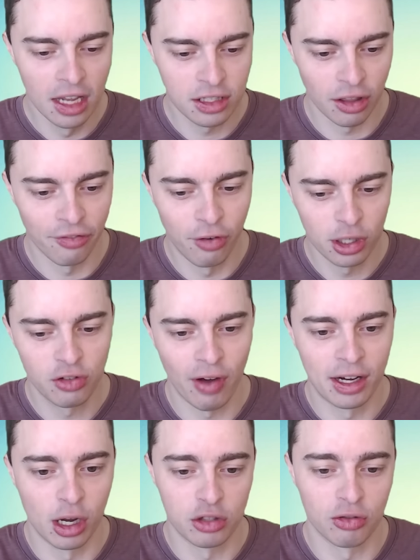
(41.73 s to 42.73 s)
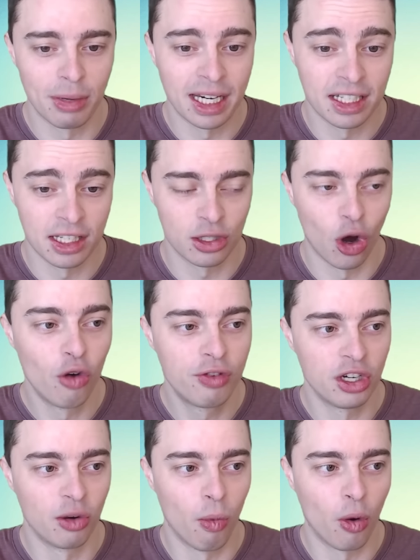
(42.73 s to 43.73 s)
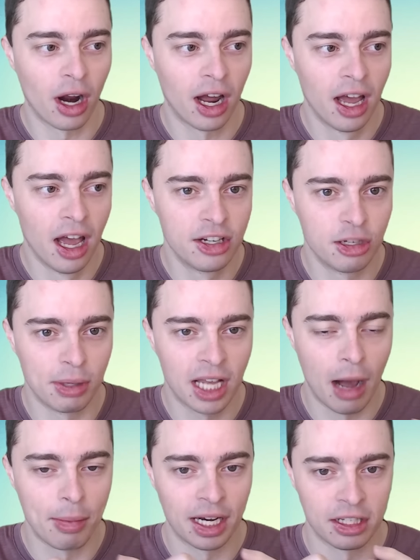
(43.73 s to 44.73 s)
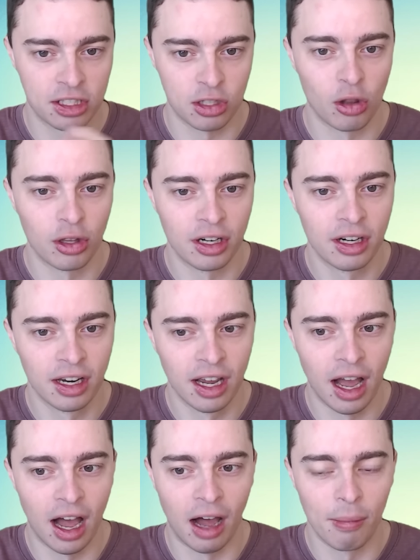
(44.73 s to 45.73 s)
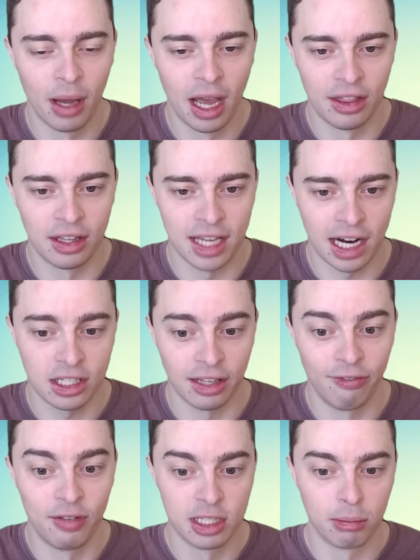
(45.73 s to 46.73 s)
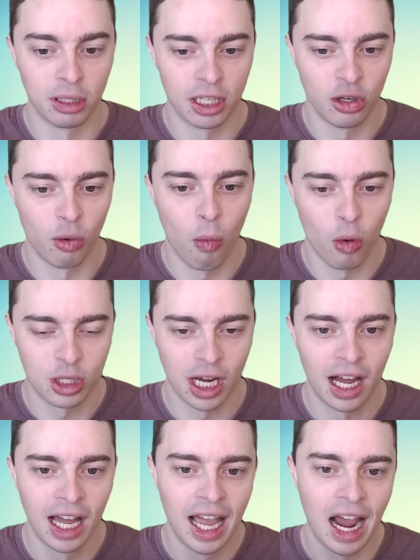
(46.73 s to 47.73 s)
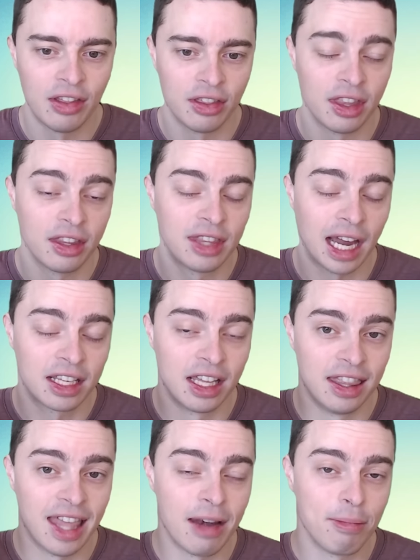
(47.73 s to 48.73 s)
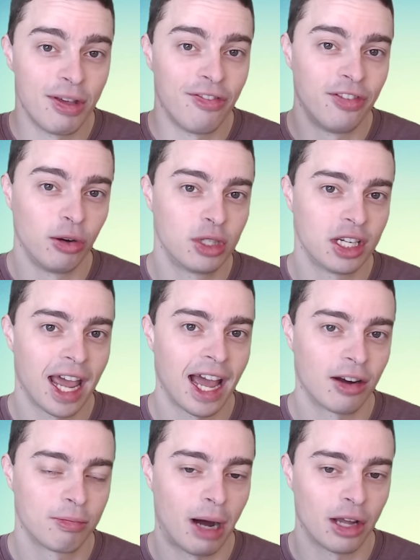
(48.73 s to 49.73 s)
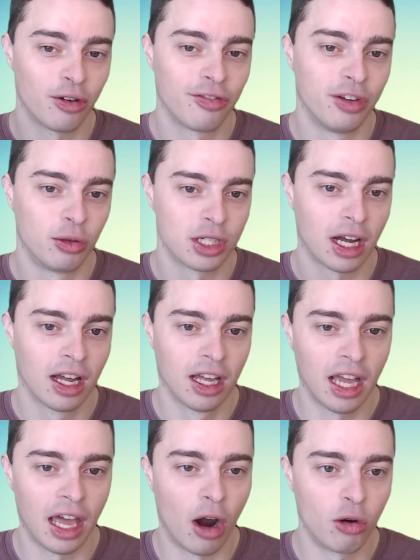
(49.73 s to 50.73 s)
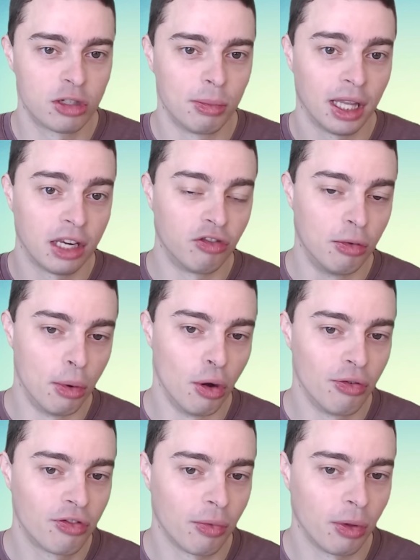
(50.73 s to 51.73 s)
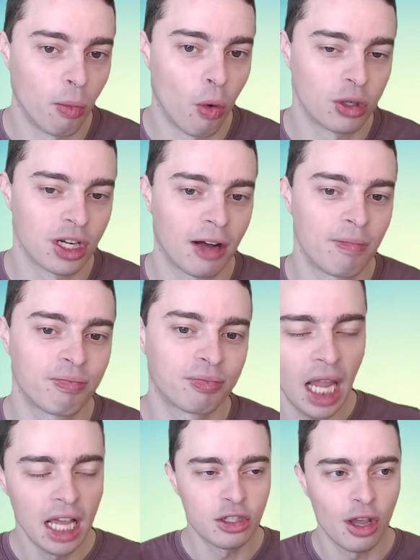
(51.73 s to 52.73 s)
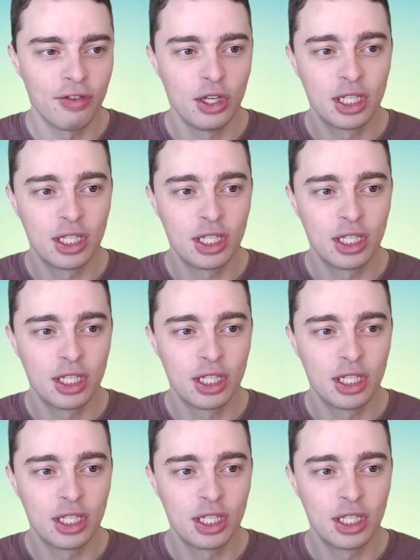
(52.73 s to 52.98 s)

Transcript: So the phosphate goes from being dissolved in your water to becoming a solid that's actually visible in your water, and that can then be filtered out by your filter and ultimately removed from the water. So if you